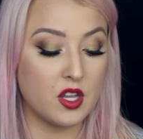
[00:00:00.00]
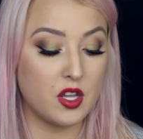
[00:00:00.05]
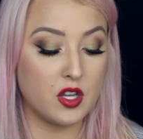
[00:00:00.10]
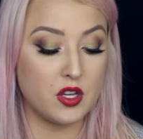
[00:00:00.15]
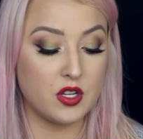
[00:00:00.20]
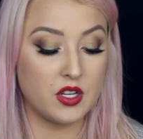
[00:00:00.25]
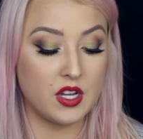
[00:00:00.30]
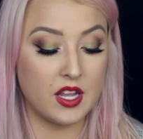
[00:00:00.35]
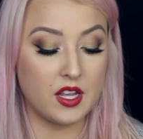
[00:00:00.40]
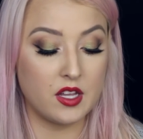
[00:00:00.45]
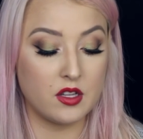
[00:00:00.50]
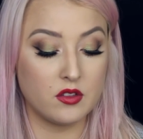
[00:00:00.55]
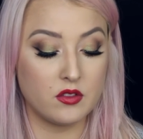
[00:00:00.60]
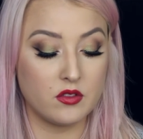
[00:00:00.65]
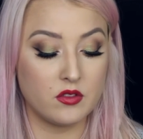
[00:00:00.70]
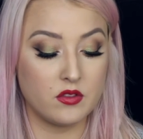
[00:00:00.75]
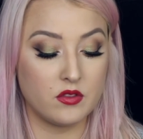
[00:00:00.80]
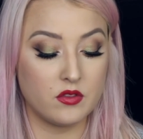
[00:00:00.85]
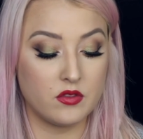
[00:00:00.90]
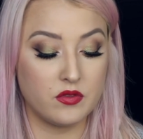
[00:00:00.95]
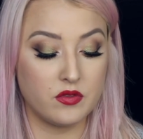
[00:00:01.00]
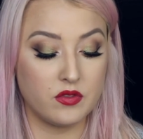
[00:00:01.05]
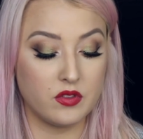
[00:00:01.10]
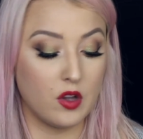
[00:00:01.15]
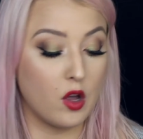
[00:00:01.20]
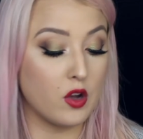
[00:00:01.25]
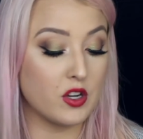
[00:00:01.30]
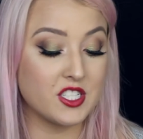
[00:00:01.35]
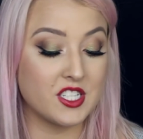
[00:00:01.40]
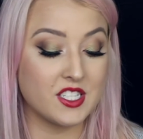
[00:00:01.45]
the unique
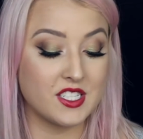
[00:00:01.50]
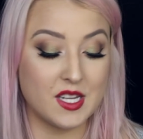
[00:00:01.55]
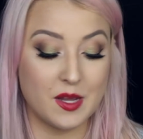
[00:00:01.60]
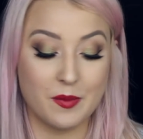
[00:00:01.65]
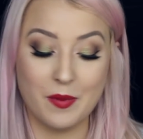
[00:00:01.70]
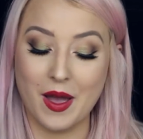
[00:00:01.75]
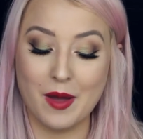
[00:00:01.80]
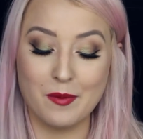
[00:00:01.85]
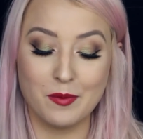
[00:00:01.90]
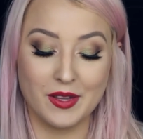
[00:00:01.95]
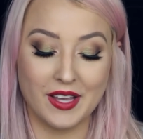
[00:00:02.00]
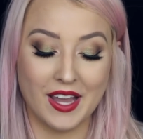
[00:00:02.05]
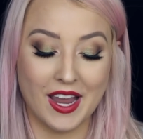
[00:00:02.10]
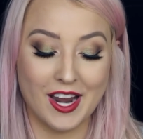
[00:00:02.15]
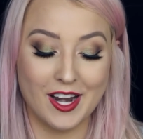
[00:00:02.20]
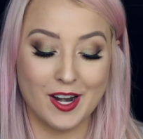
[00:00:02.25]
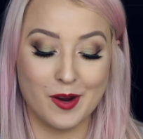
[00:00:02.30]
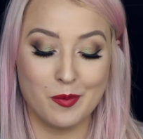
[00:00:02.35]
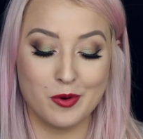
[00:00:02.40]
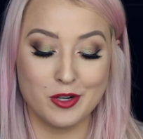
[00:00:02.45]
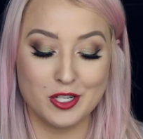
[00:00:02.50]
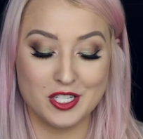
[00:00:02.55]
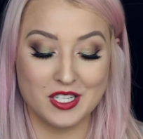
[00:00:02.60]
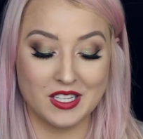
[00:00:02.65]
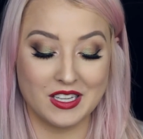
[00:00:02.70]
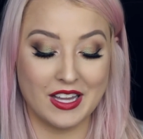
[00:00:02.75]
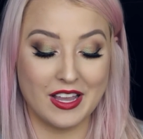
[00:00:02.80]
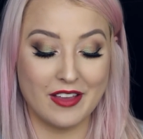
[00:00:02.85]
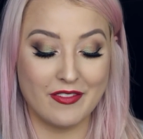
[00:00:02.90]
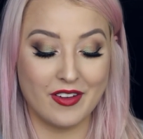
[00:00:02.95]
flock to tip applicator, push
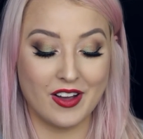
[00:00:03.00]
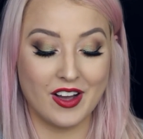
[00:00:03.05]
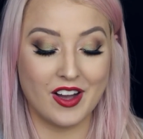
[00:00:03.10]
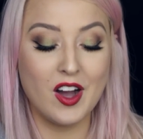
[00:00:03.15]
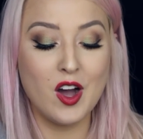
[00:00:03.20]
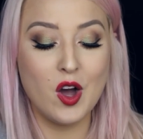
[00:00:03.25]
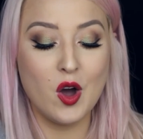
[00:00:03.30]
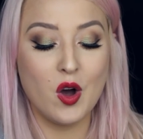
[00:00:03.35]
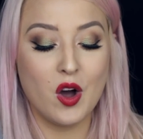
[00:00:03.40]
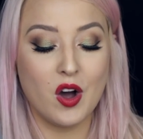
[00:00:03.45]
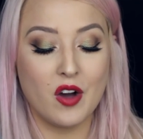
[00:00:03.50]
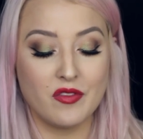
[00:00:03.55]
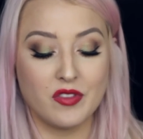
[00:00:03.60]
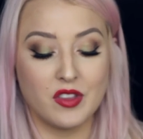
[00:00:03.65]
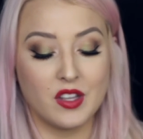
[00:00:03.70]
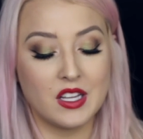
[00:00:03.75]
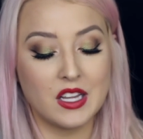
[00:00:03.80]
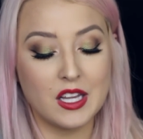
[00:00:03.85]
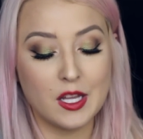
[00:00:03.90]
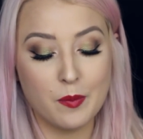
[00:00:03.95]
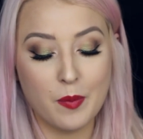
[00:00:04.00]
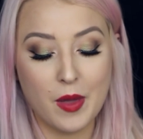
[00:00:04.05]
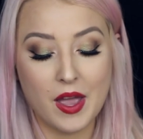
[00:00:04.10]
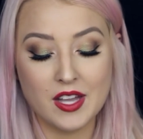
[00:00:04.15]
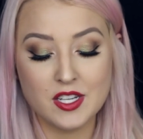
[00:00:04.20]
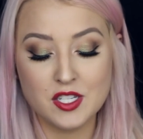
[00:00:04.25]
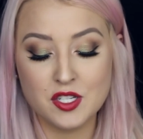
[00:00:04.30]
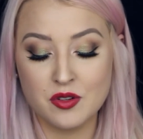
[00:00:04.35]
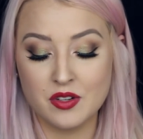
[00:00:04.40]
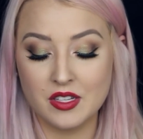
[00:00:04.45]
the lever of the click
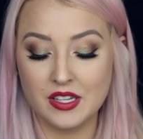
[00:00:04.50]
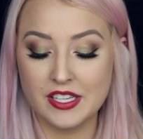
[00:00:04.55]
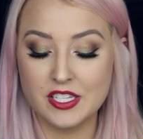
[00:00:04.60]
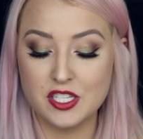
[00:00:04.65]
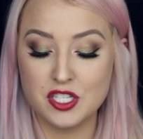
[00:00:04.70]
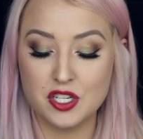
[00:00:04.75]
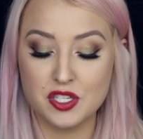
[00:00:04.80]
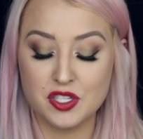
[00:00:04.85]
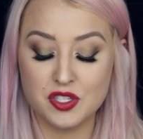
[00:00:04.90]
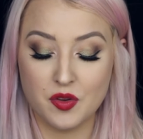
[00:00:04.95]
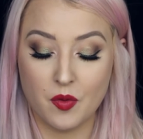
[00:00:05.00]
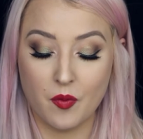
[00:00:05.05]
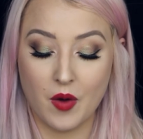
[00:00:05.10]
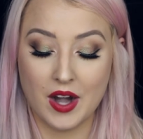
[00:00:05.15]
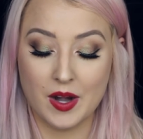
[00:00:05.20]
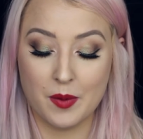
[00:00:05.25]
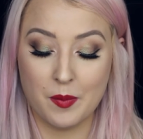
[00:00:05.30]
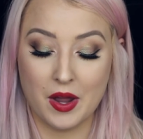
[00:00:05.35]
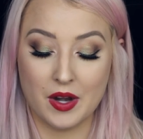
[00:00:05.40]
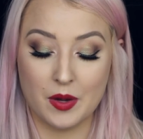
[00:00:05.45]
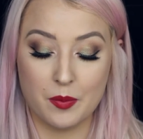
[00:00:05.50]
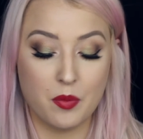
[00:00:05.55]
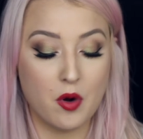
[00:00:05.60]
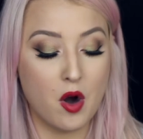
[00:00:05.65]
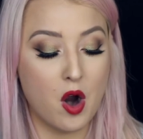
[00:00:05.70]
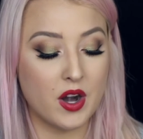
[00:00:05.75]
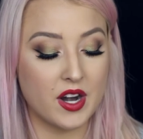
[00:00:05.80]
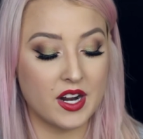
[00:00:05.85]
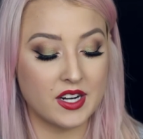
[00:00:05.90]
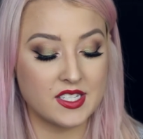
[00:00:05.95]
pen to release just the right amount of
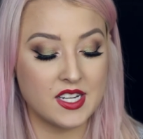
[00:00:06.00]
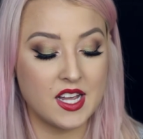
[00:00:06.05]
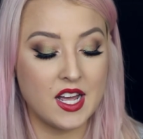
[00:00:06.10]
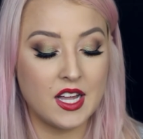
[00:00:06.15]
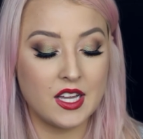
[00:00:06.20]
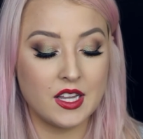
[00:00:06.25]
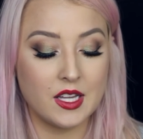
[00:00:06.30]
product.